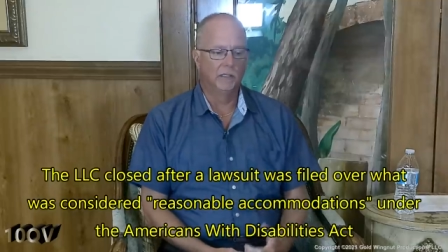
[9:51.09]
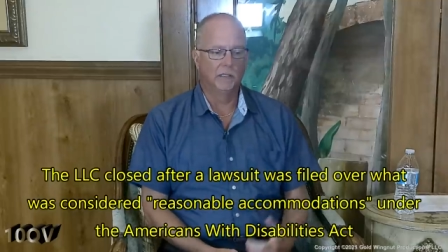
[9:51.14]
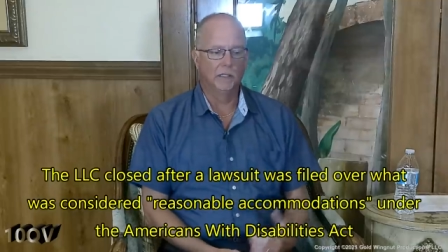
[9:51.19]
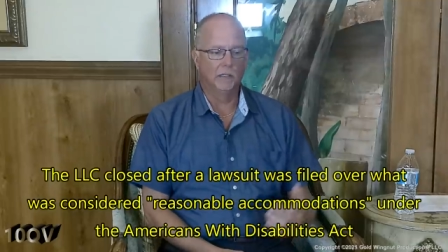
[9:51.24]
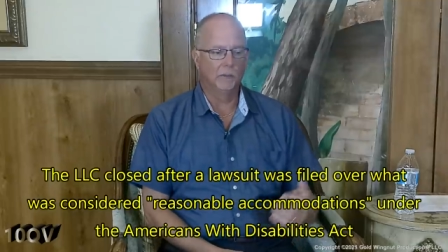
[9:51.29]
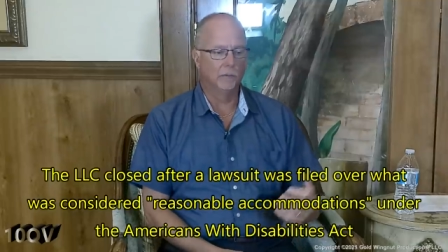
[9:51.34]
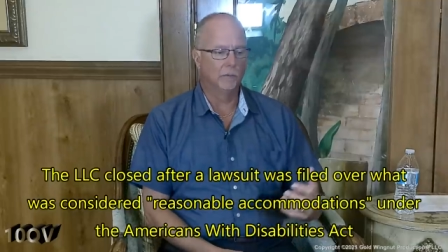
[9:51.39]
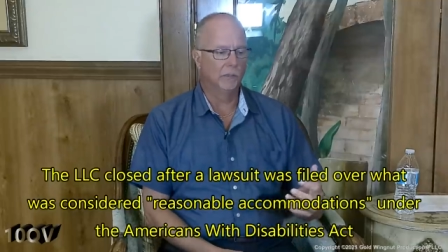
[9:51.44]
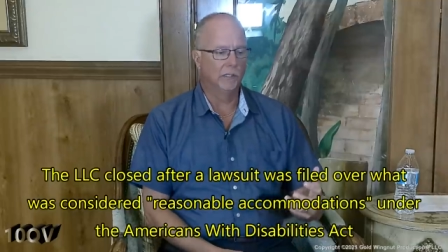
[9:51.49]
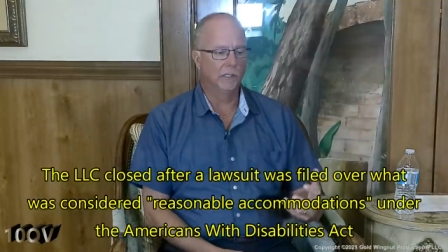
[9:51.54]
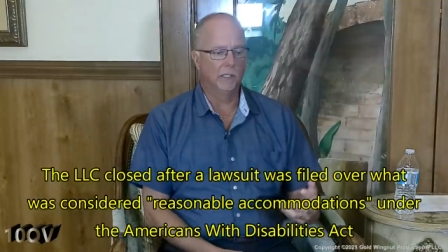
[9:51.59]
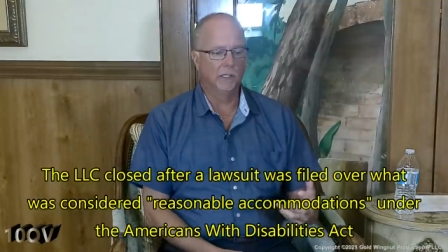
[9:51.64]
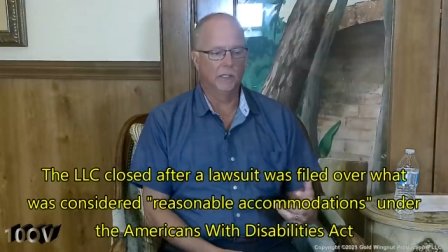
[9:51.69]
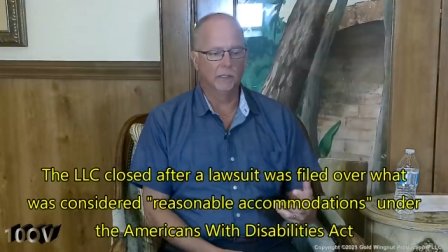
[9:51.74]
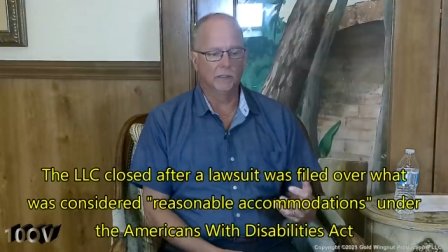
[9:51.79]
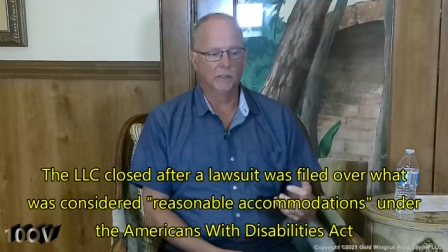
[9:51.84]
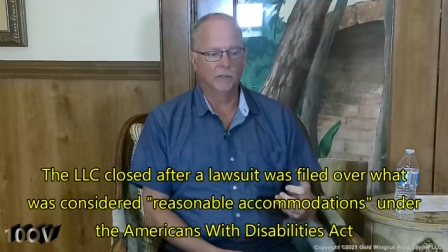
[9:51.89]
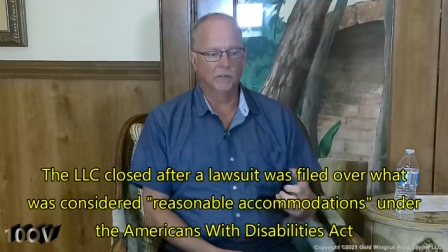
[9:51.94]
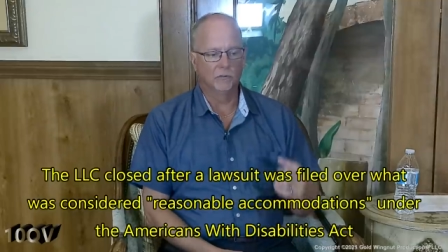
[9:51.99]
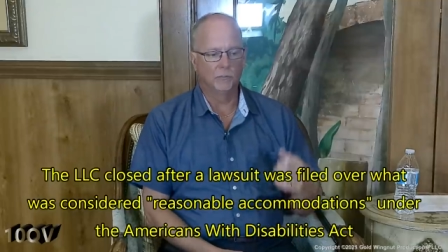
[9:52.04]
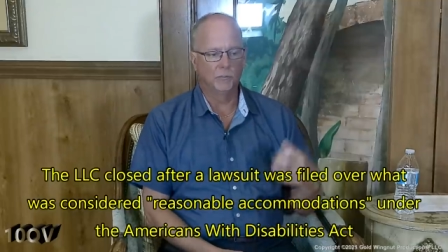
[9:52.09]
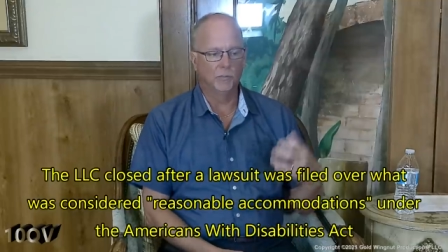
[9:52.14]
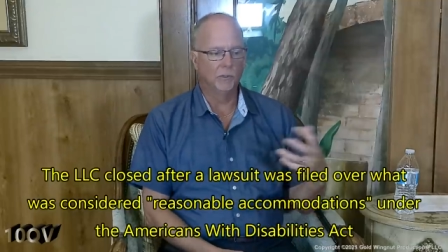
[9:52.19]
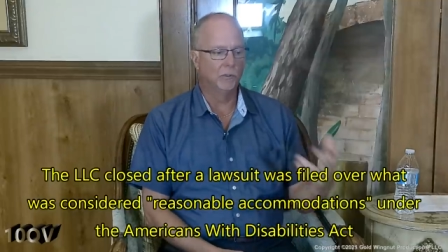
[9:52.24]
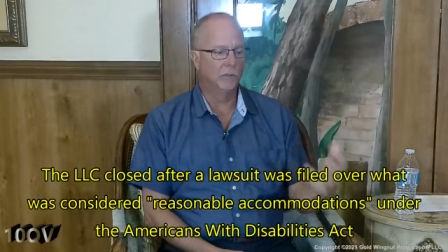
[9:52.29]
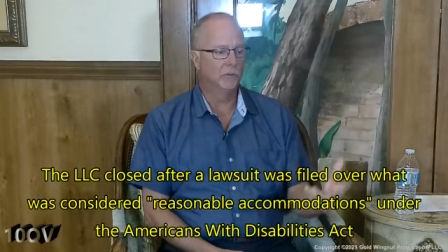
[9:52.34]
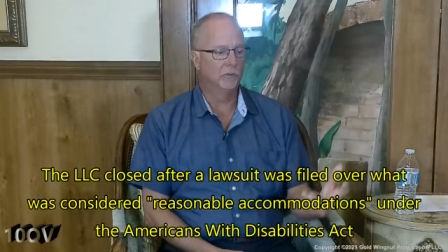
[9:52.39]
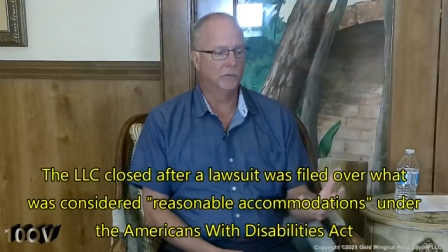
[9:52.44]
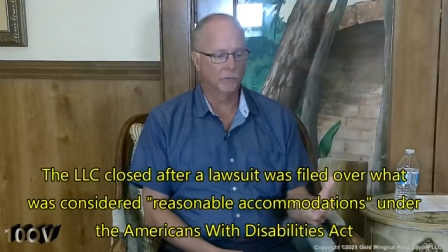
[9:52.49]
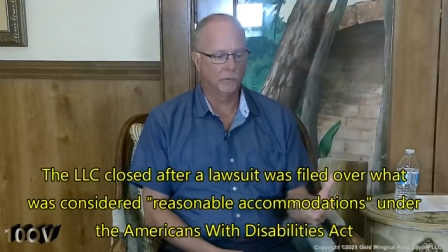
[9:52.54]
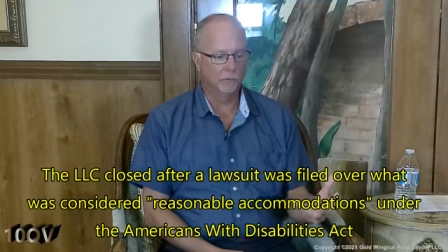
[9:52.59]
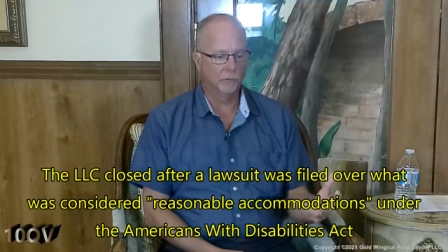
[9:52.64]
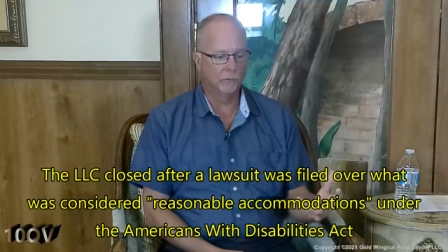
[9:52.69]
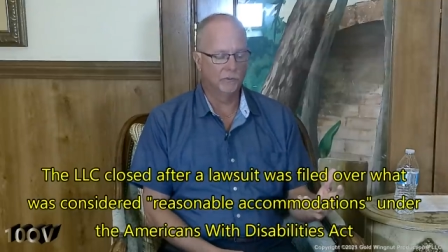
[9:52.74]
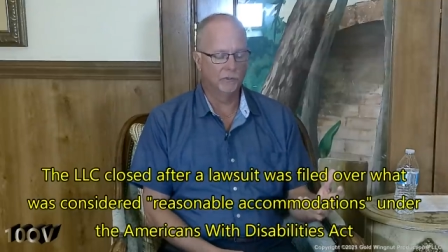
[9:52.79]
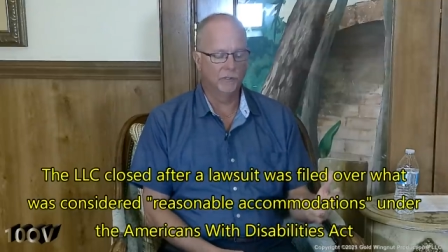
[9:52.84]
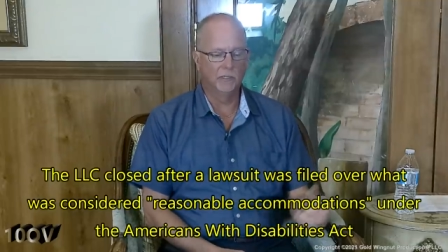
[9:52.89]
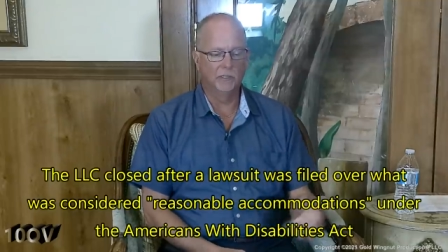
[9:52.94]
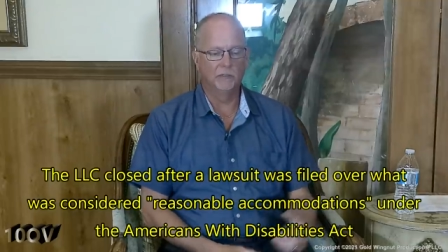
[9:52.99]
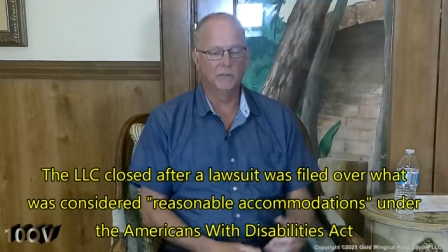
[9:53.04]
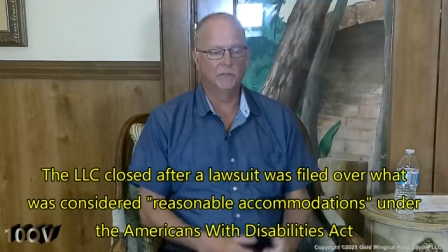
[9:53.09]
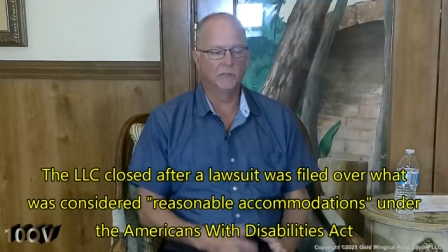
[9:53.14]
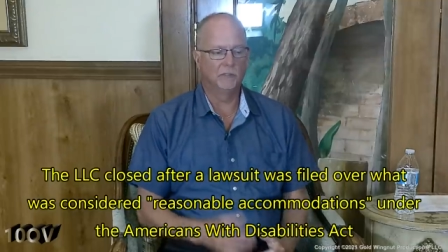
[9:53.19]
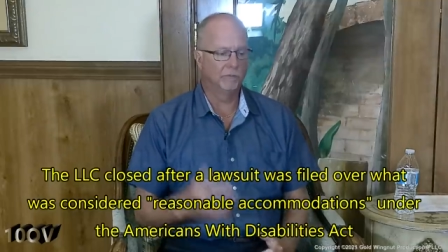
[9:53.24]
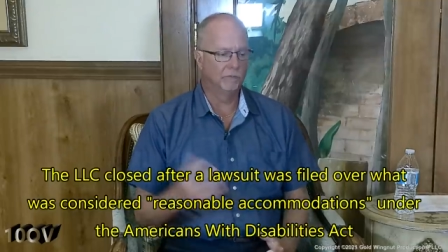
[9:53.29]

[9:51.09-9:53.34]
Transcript: not only on the spiritual sense